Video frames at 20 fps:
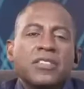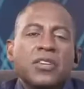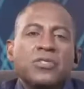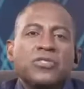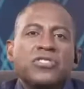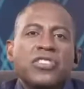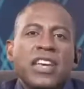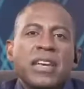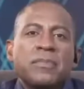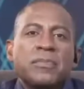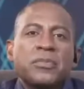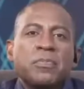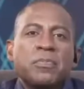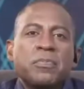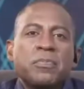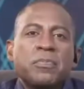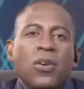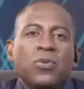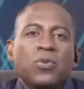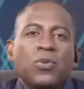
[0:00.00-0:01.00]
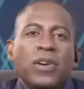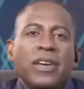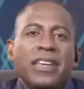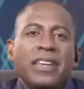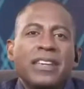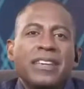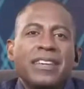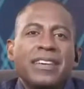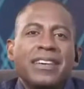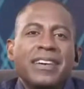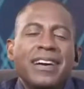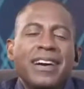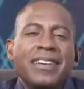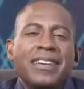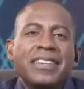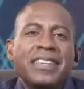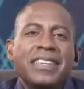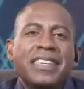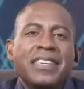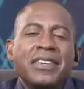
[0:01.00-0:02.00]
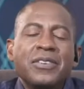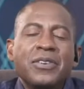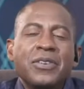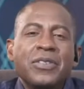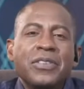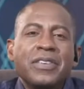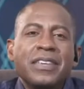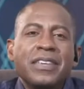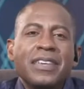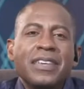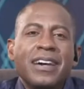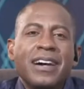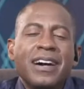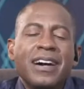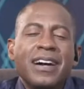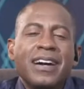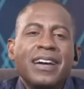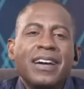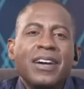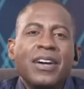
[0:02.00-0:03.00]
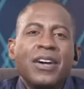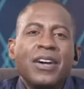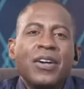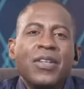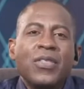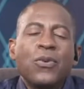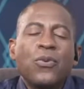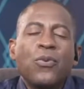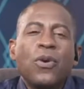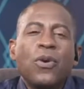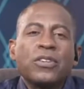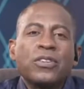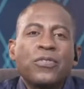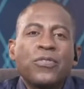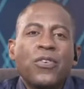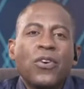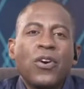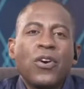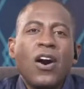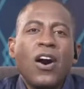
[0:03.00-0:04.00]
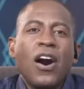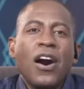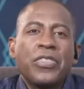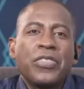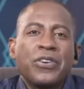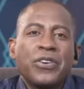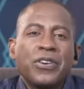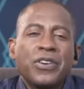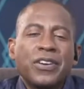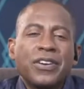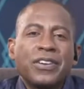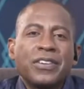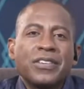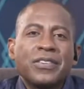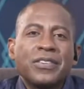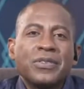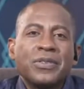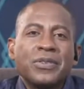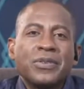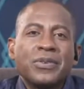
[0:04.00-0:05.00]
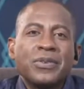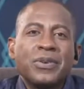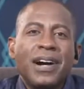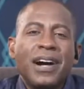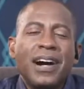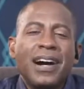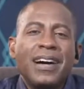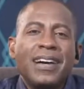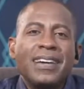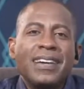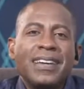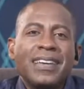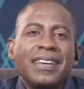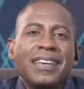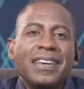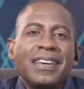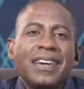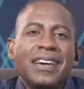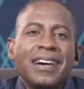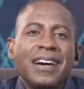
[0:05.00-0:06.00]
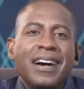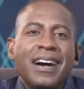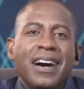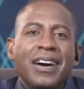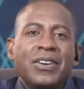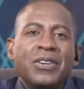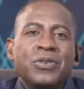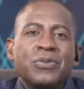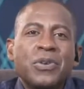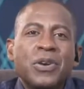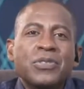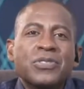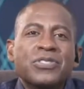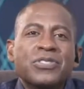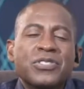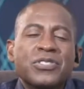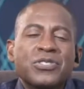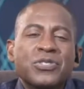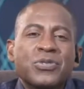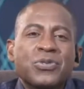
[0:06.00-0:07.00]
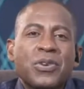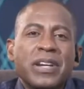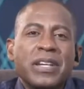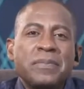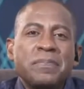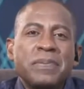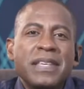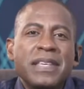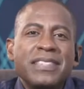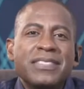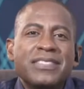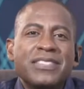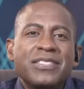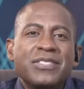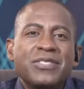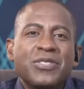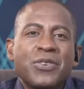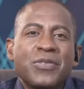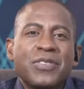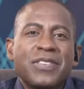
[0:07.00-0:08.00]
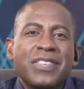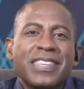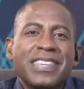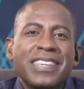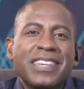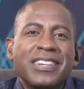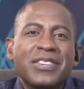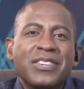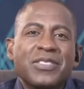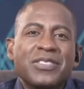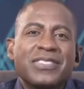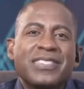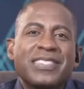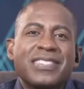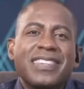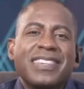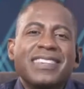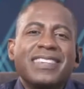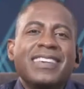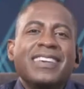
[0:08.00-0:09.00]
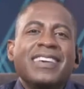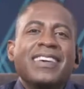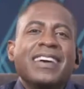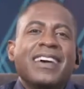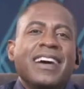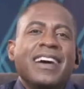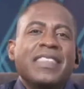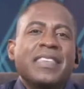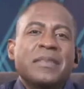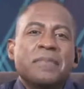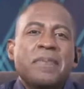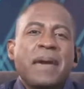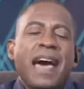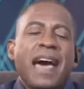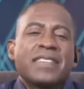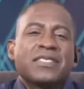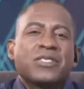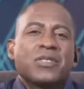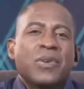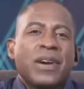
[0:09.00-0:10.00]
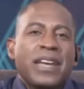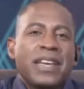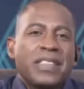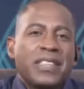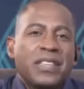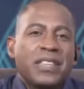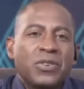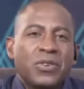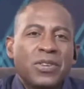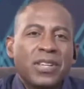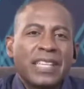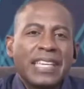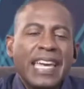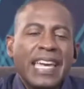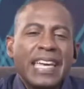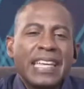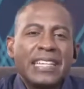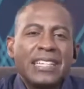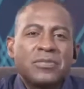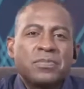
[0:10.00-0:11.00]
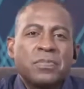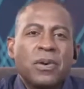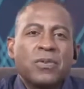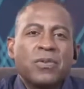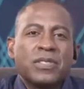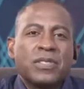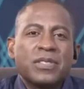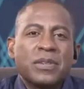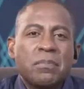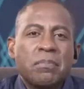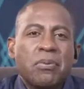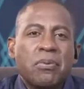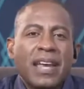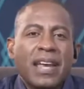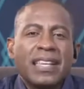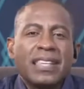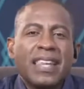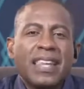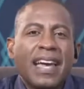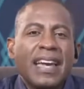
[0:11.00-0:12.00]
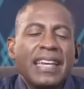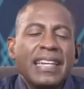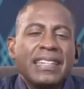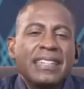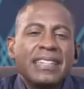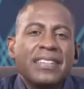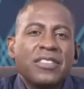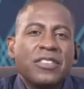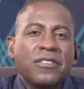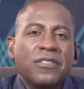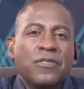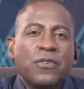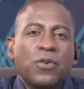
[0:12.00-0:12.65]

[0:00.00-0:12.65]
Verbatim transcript: you know James Baldwin, uh, Nikhil, the uh, the wonderful author who uh, uh who wrote such great pieces over the years, and I think passed away in the early '80s, but was a bright light in the